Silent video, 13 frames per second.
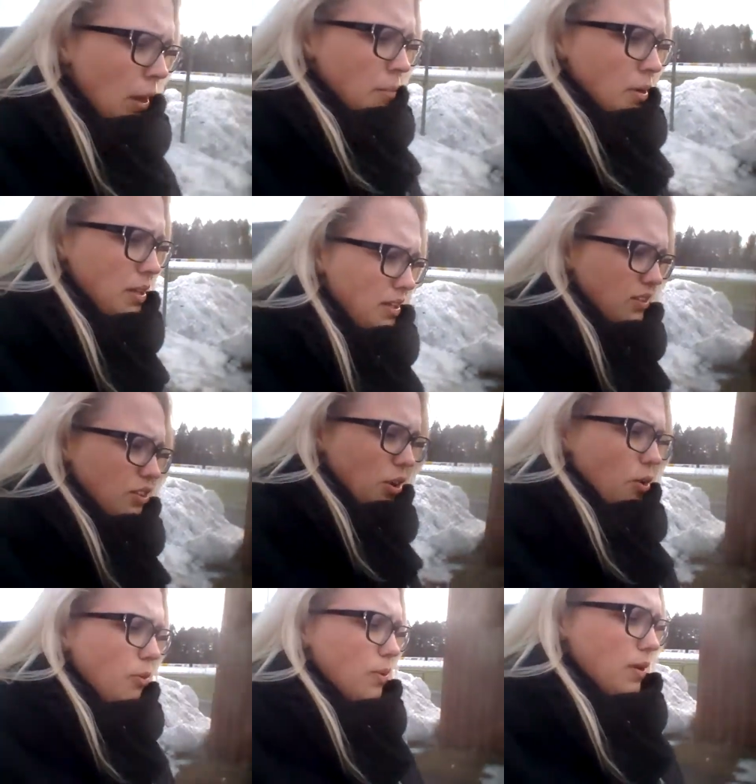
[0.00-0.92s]
but it didn't
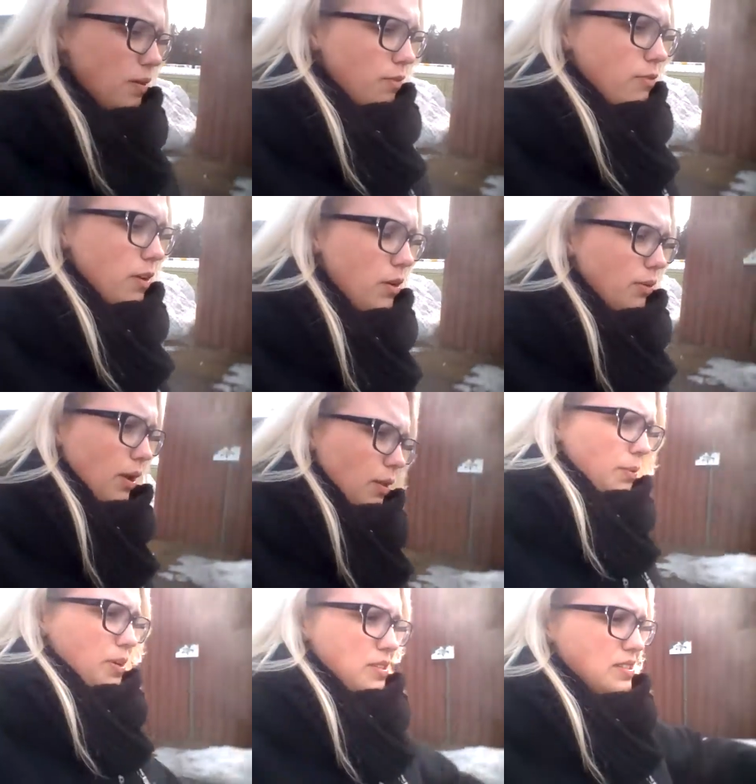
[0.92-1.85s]
go very
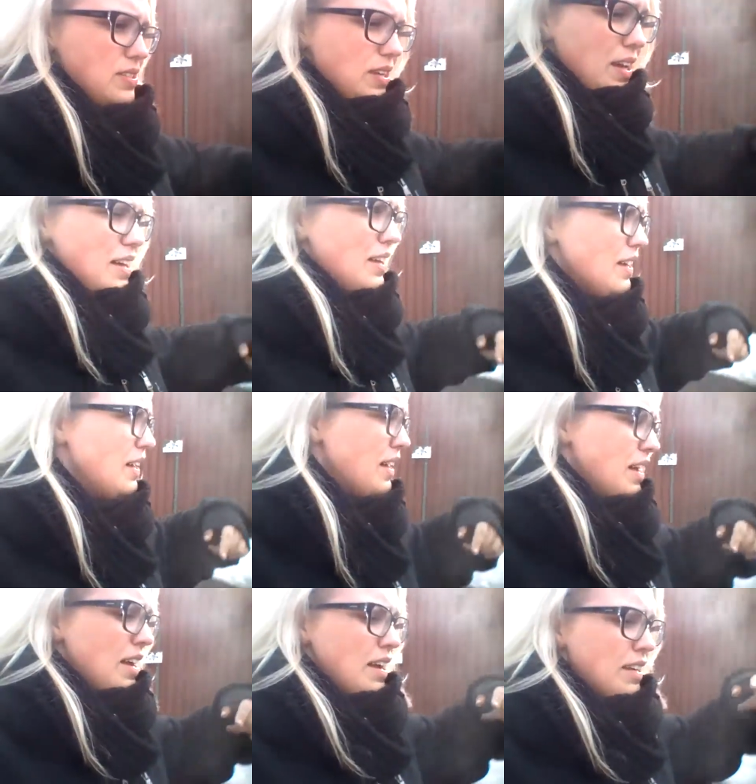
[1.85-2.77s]
well because
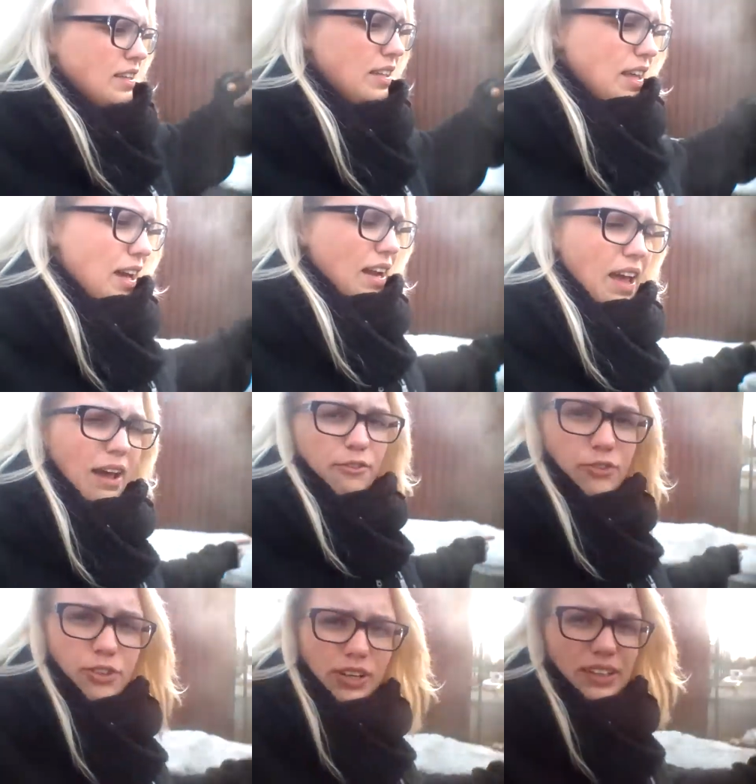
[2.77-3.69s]
the night
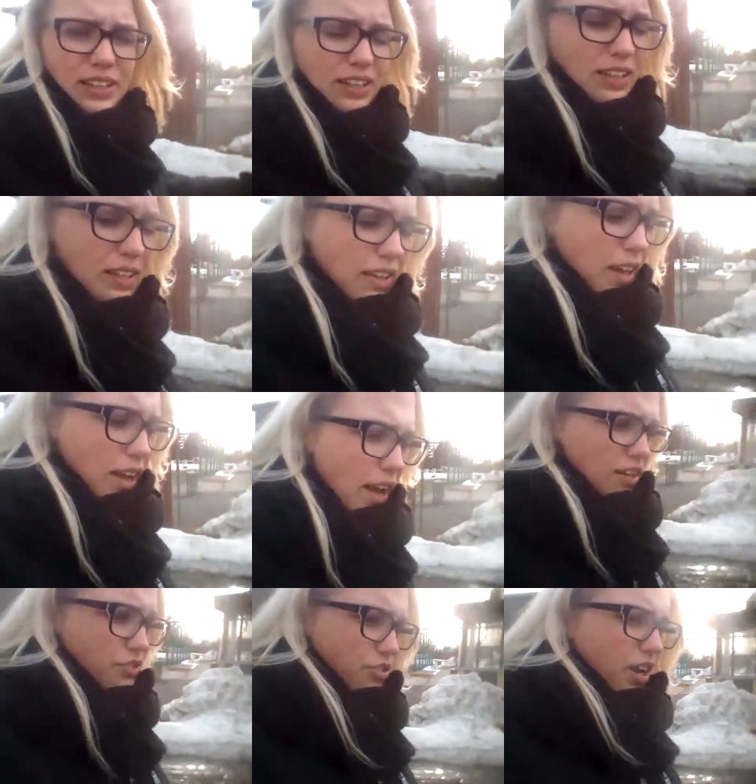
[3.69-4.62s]
after I did it,
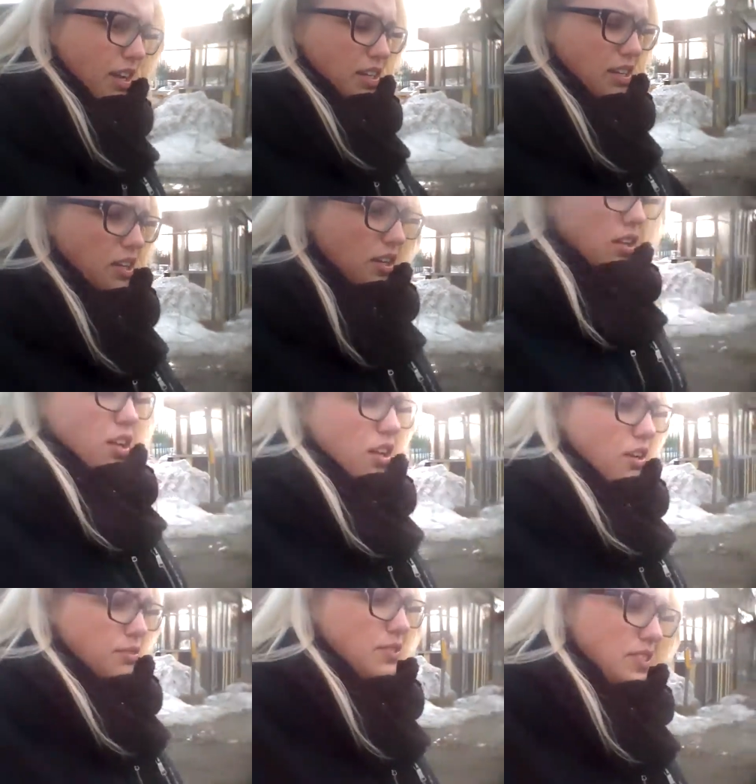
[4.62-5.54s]
I drank a
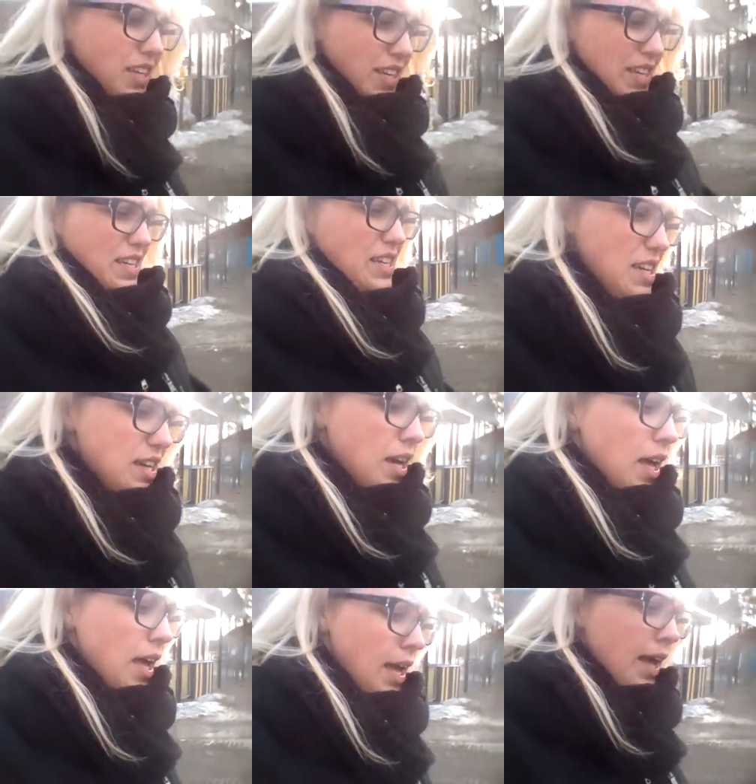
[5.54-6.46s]
lot of tea,
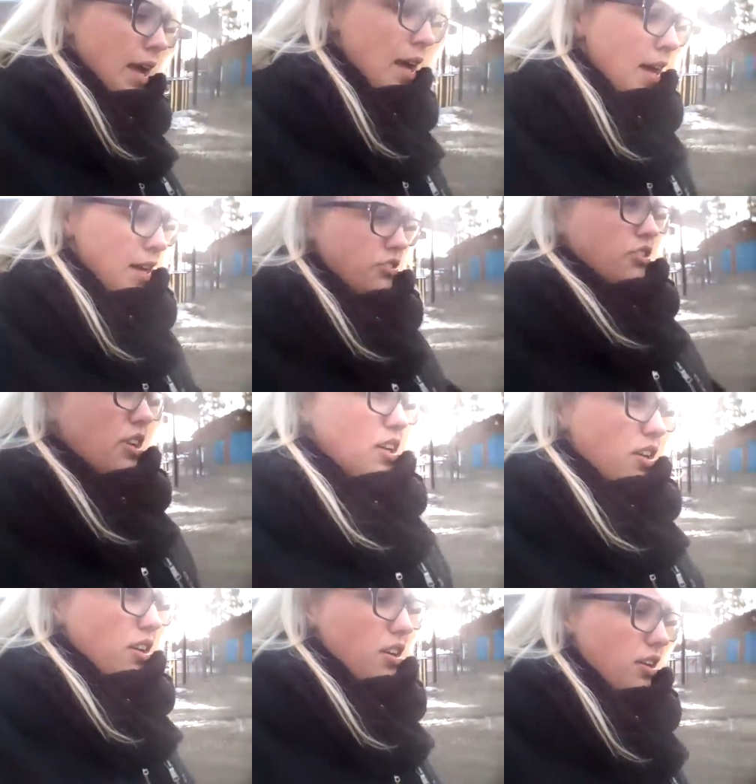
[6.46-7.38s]
drank
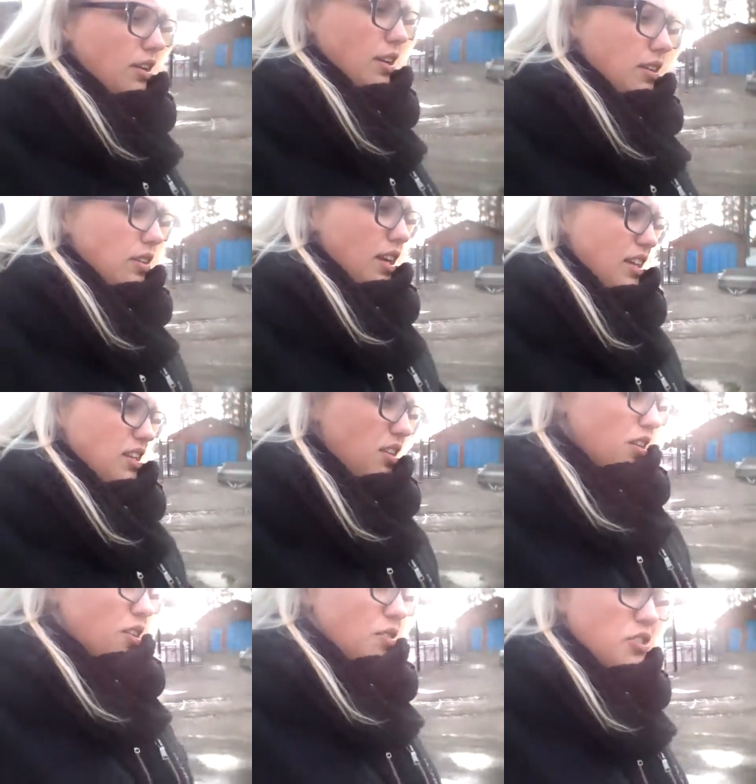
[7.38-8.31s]
a lot, and um, ate a
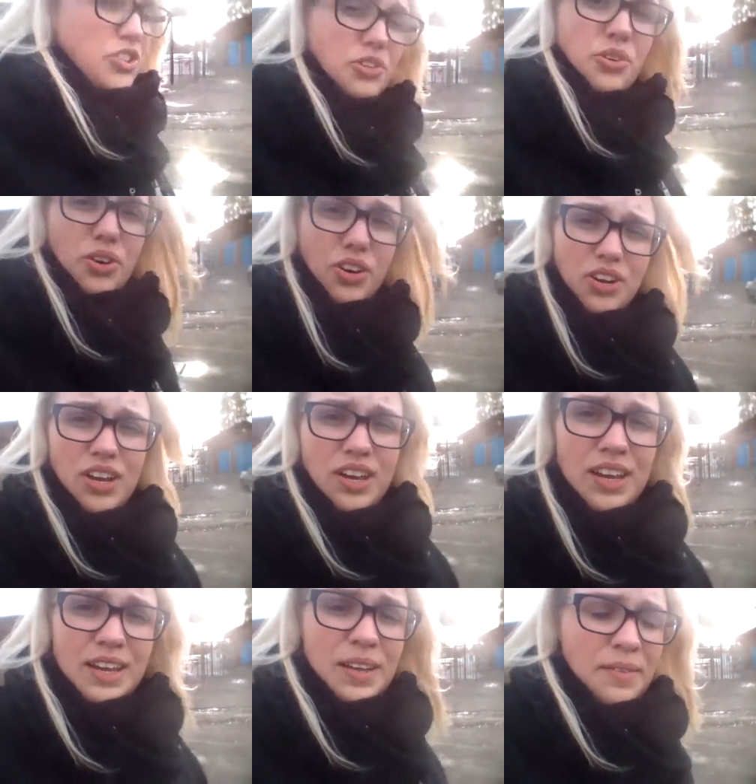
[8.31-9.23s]
lot of sugar.
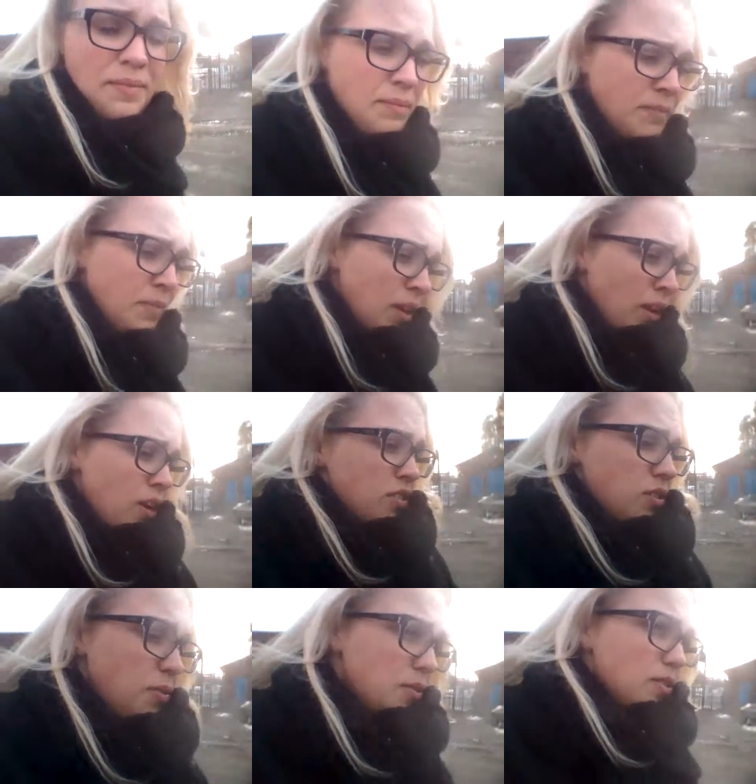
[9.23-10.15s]

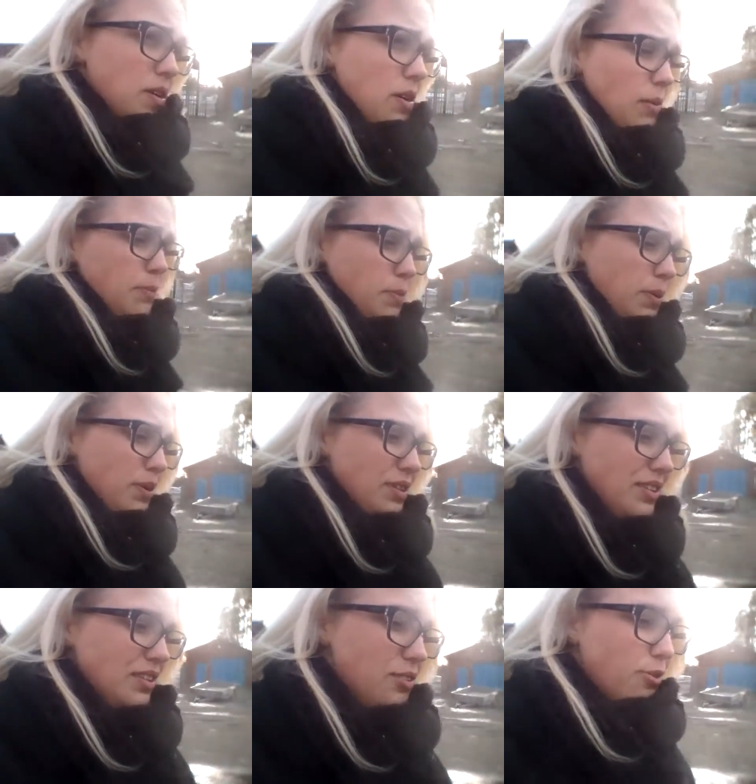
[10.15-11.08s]
So I was up
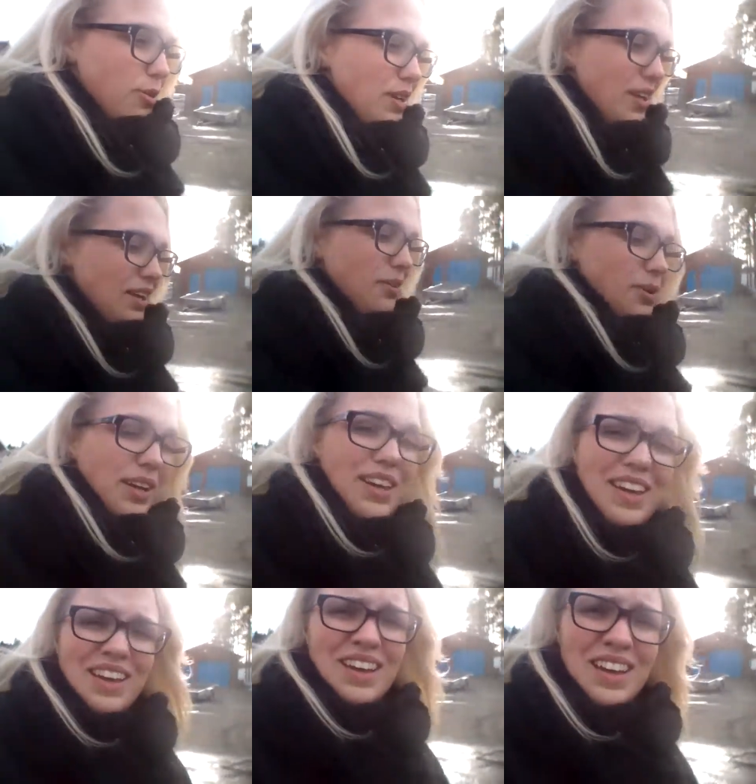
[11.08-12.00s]
until three anyway.
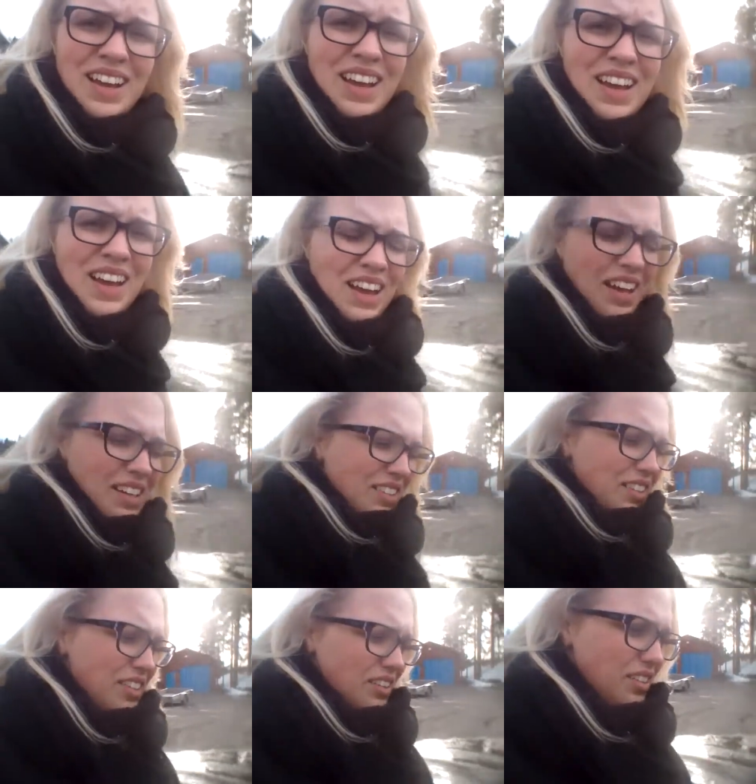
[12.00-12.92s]
I
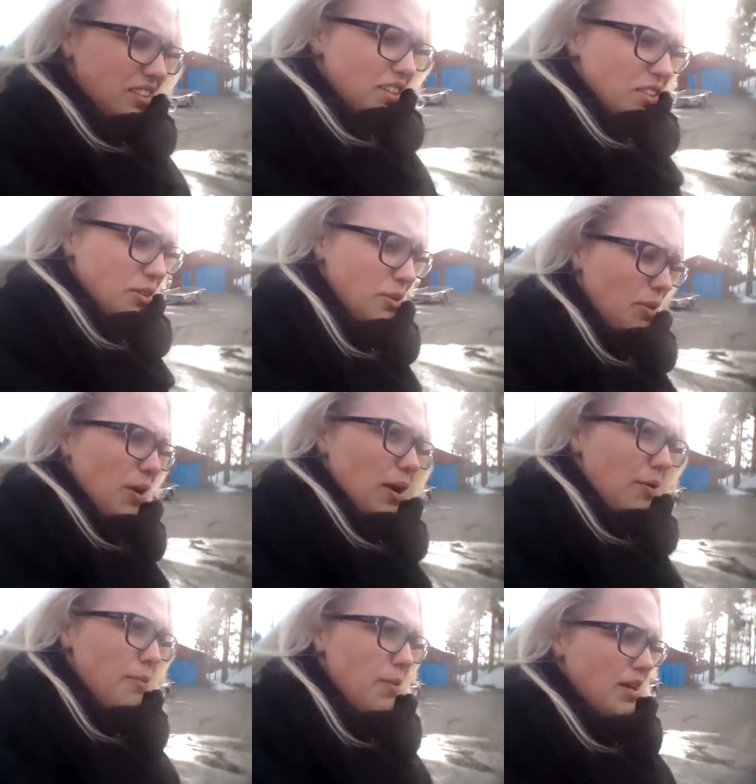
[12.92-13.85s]
actually didn't, don't know how
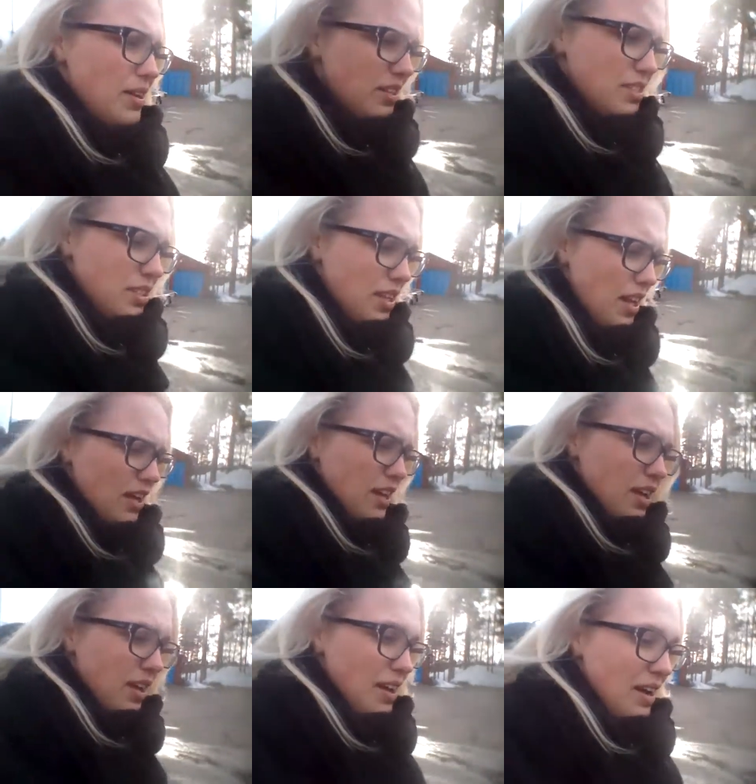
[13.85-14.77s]
I managed that
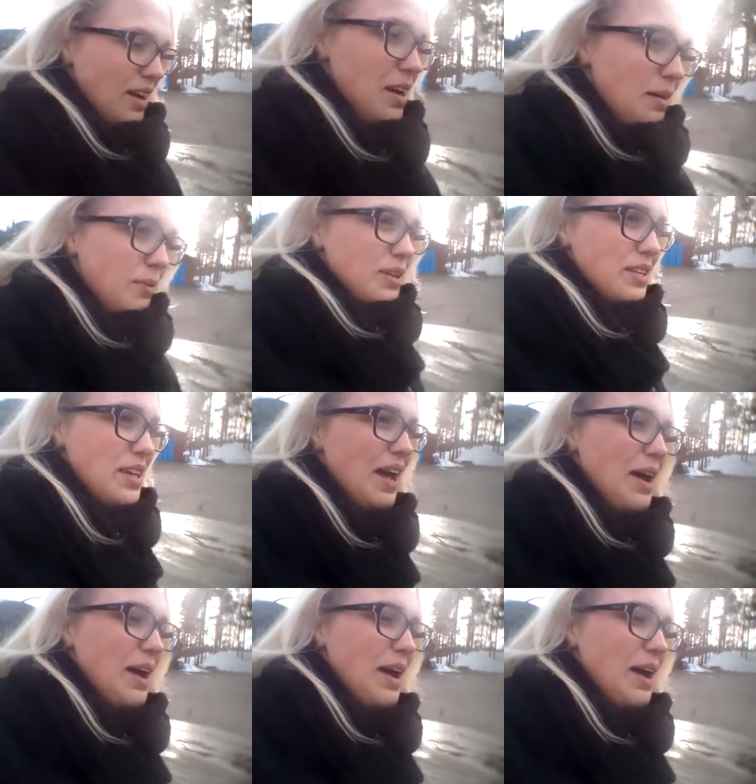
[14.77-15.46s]
because